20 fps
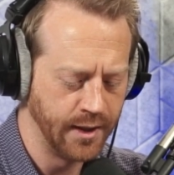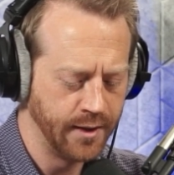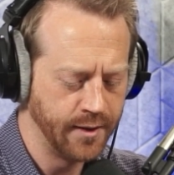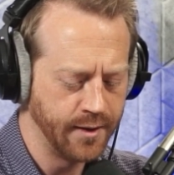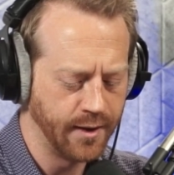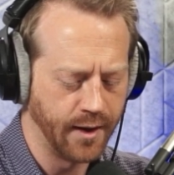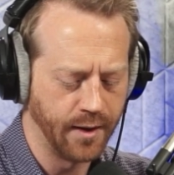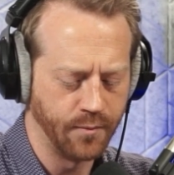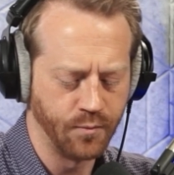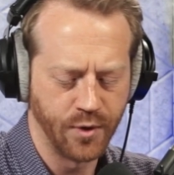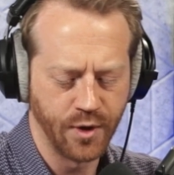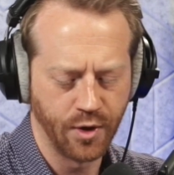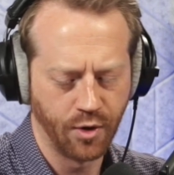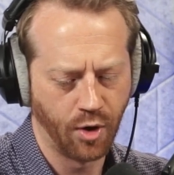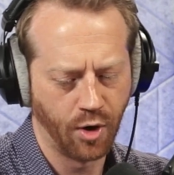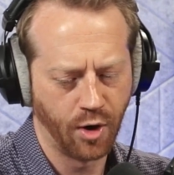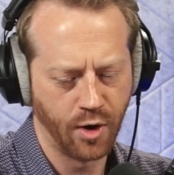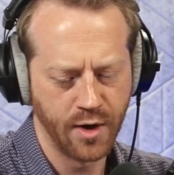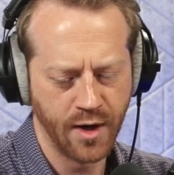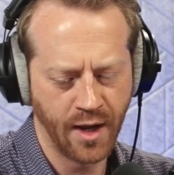There
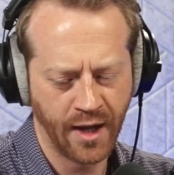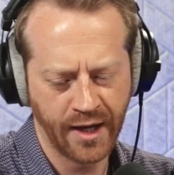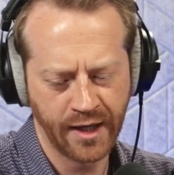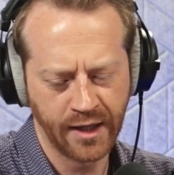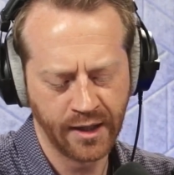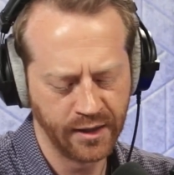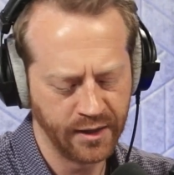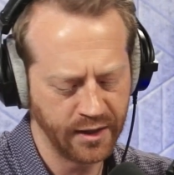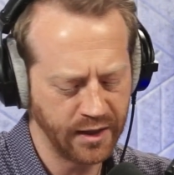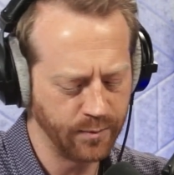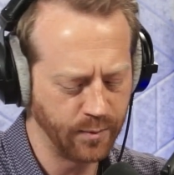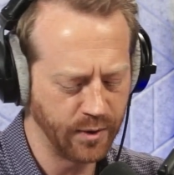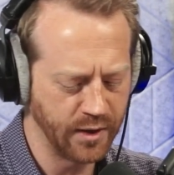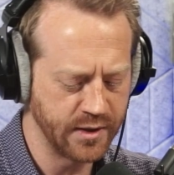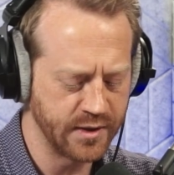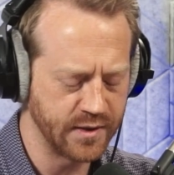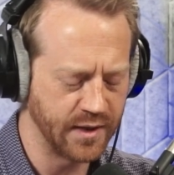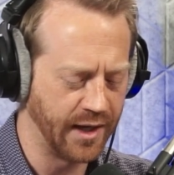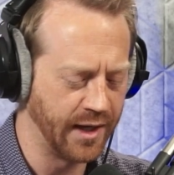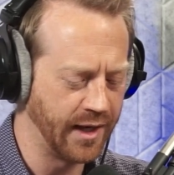are 9
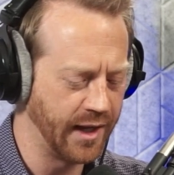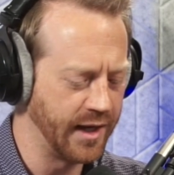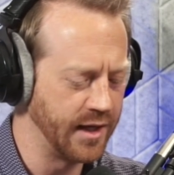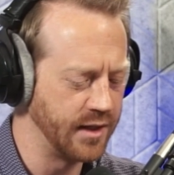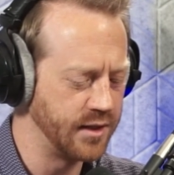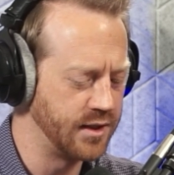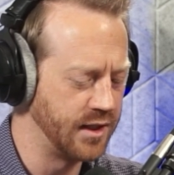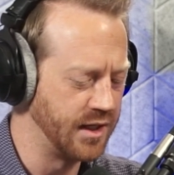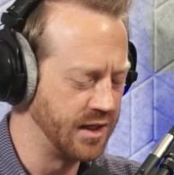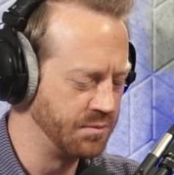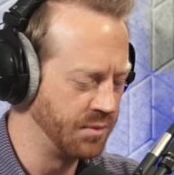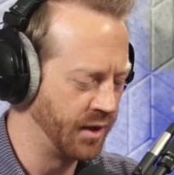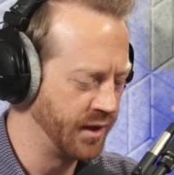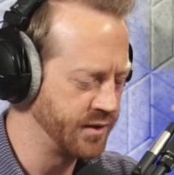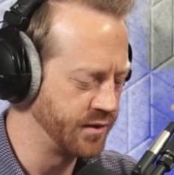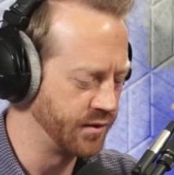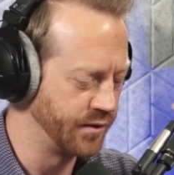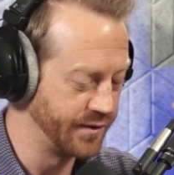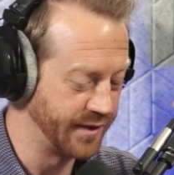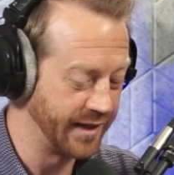ligaments and 18
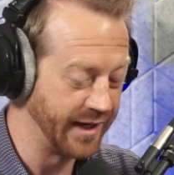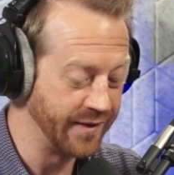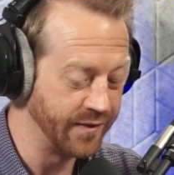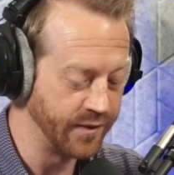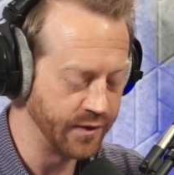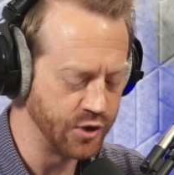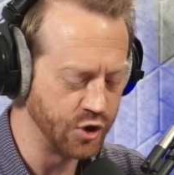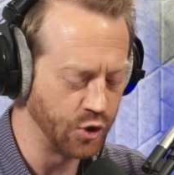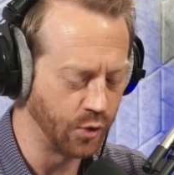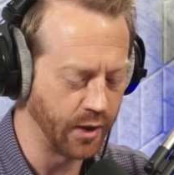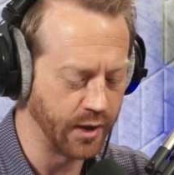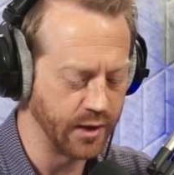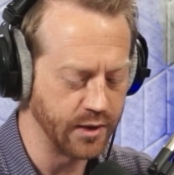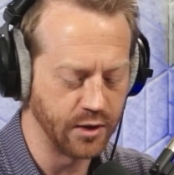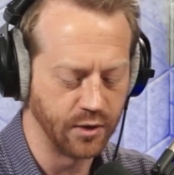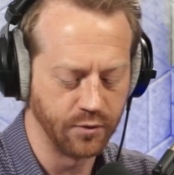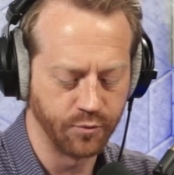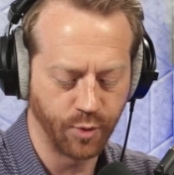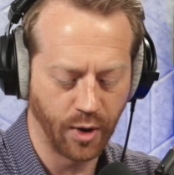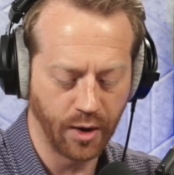muscles in the joint.
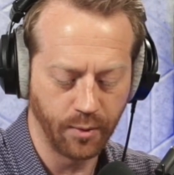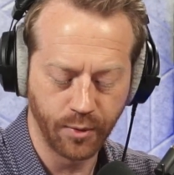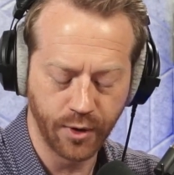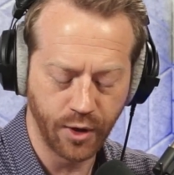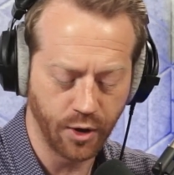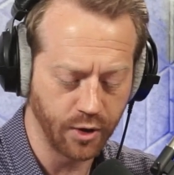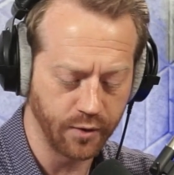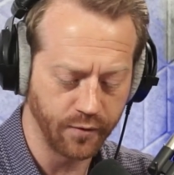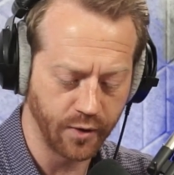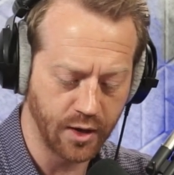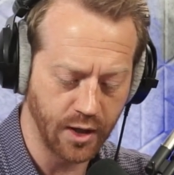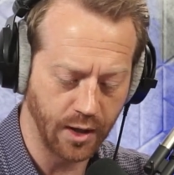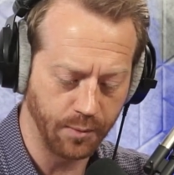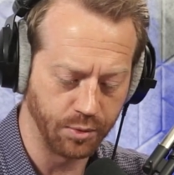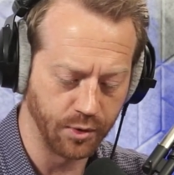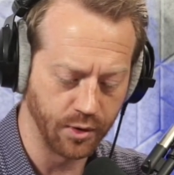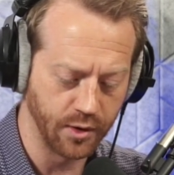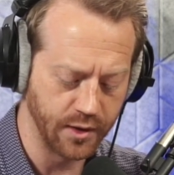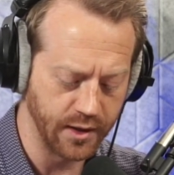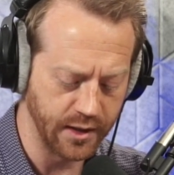You've probably heard of a
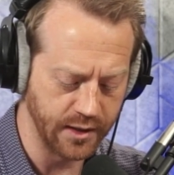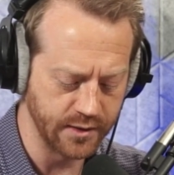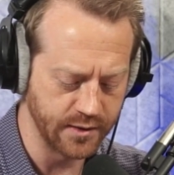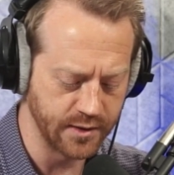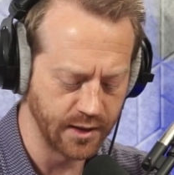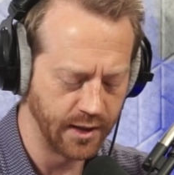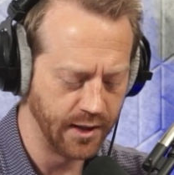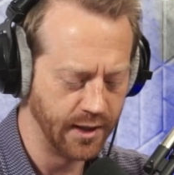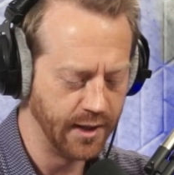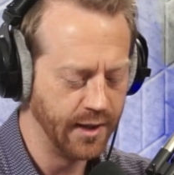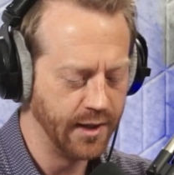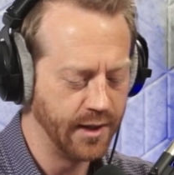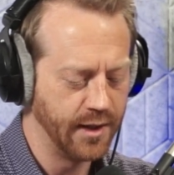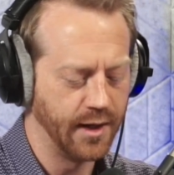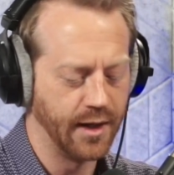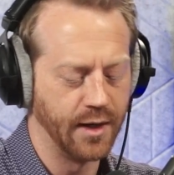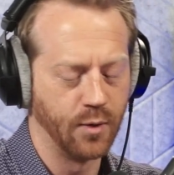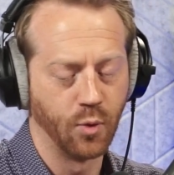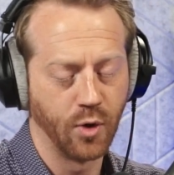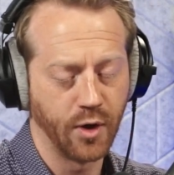couple of these.
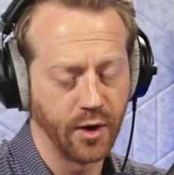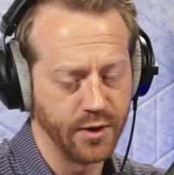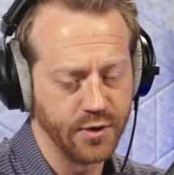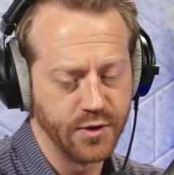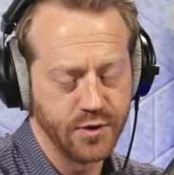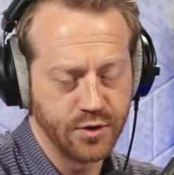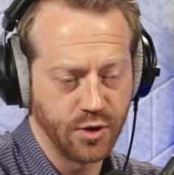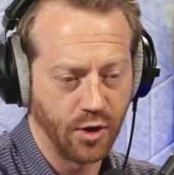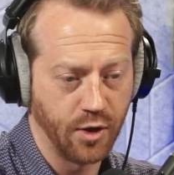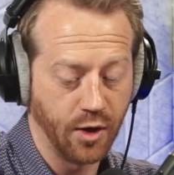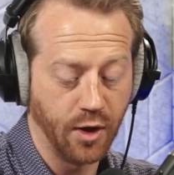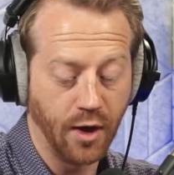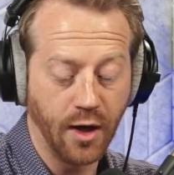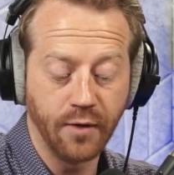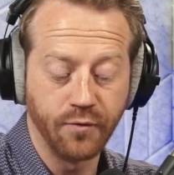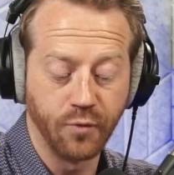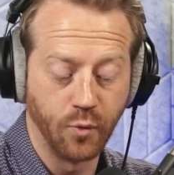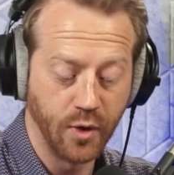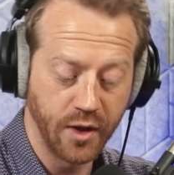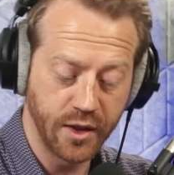We're going to start
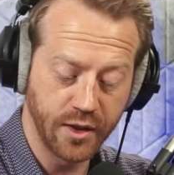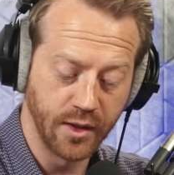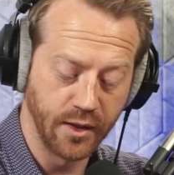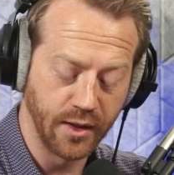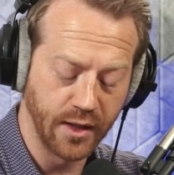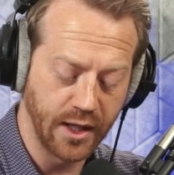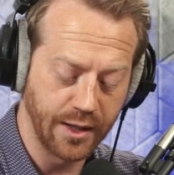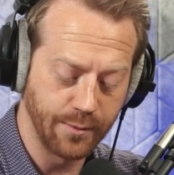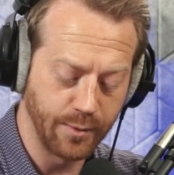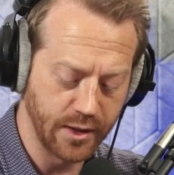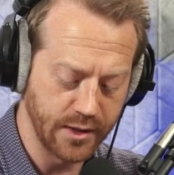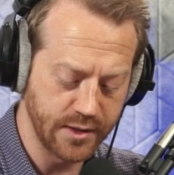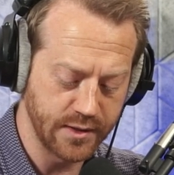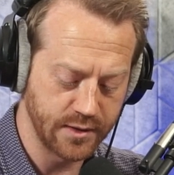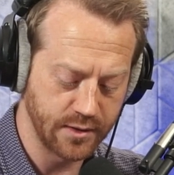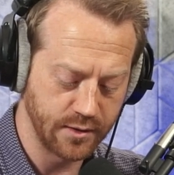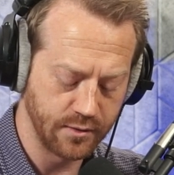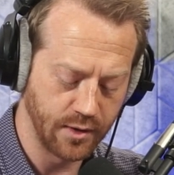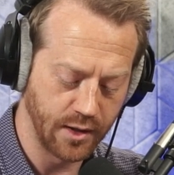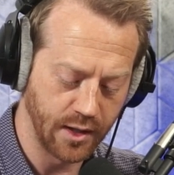off with the ligaments,
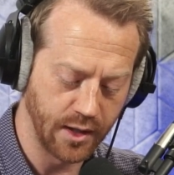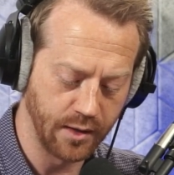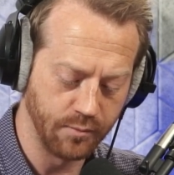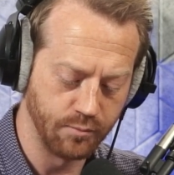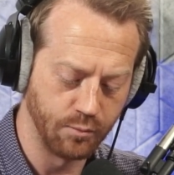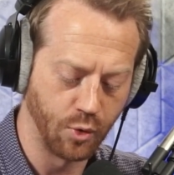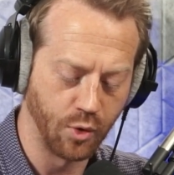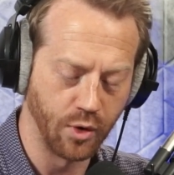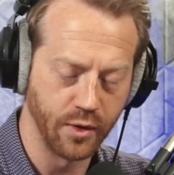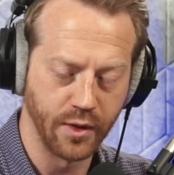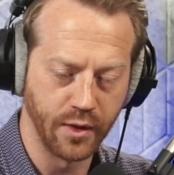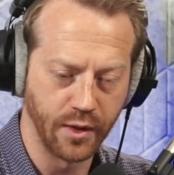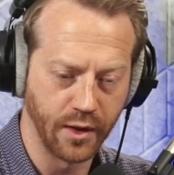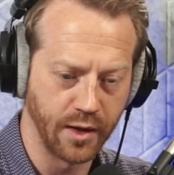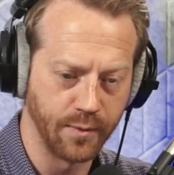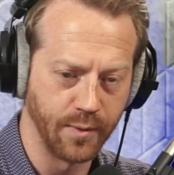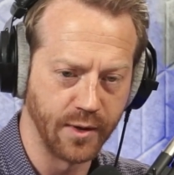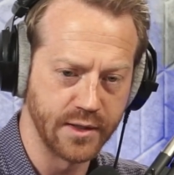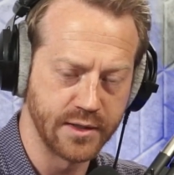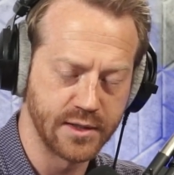more of the
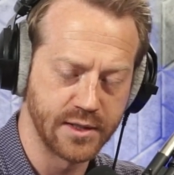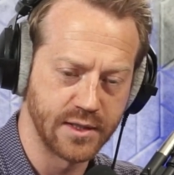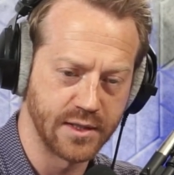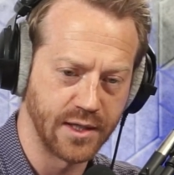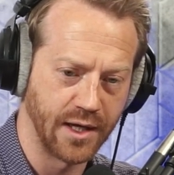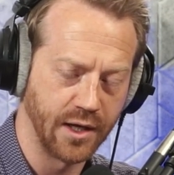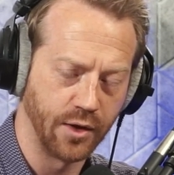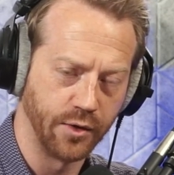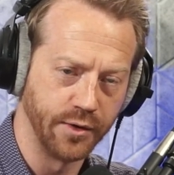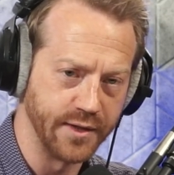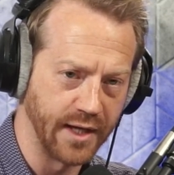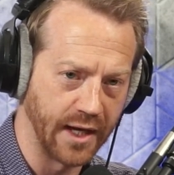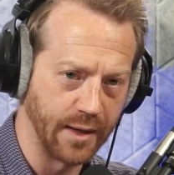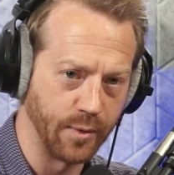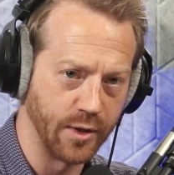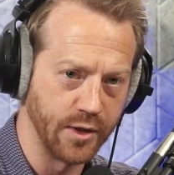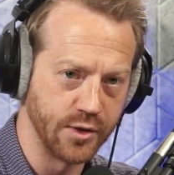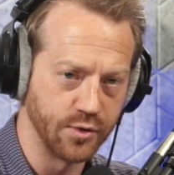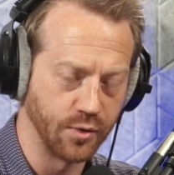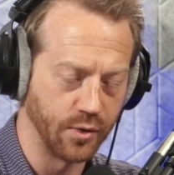ligament-style
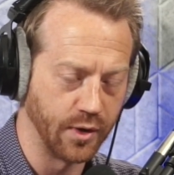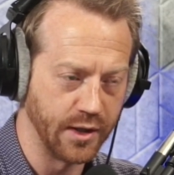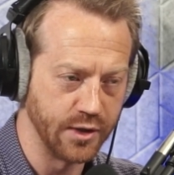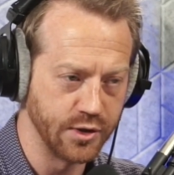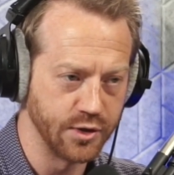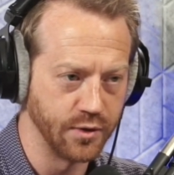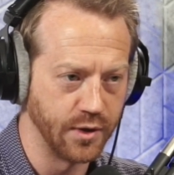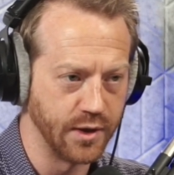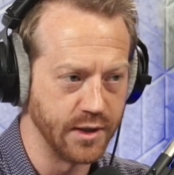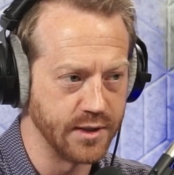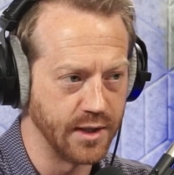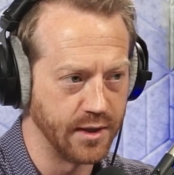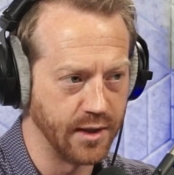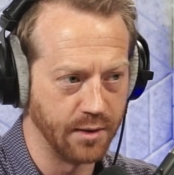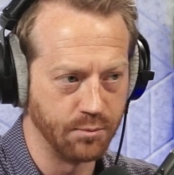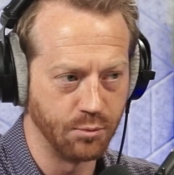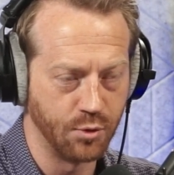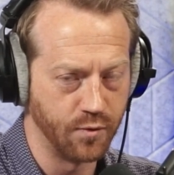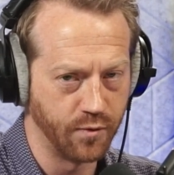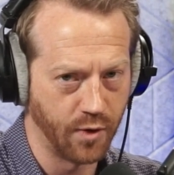damage or injuries, and then
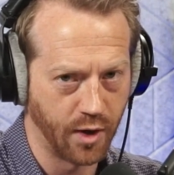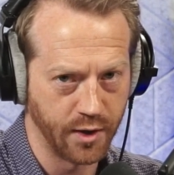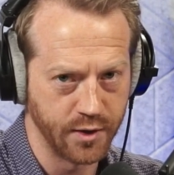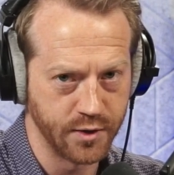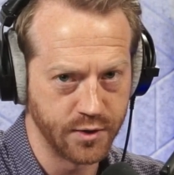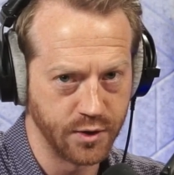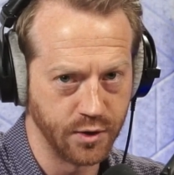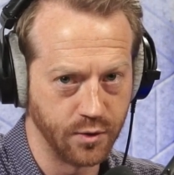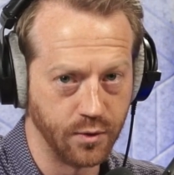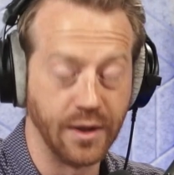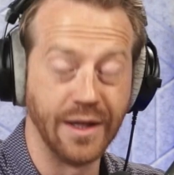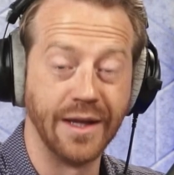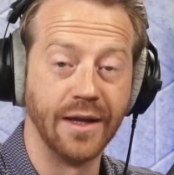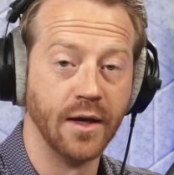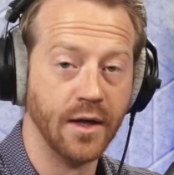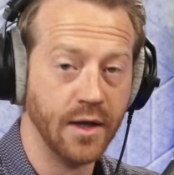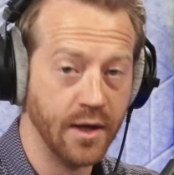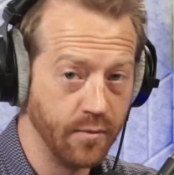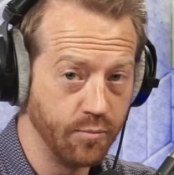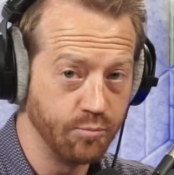move on to the
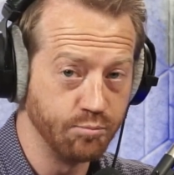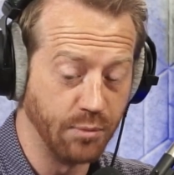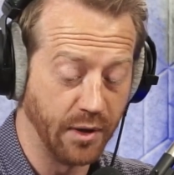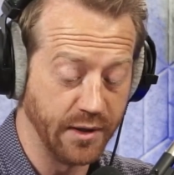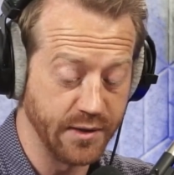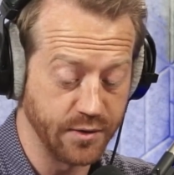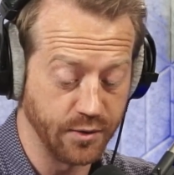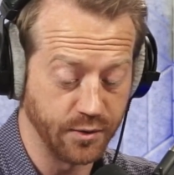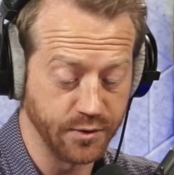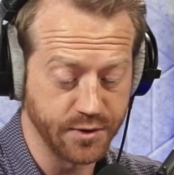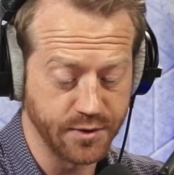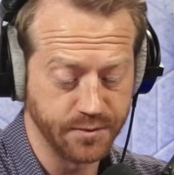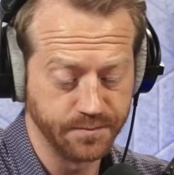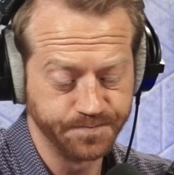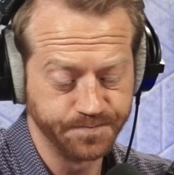muscles.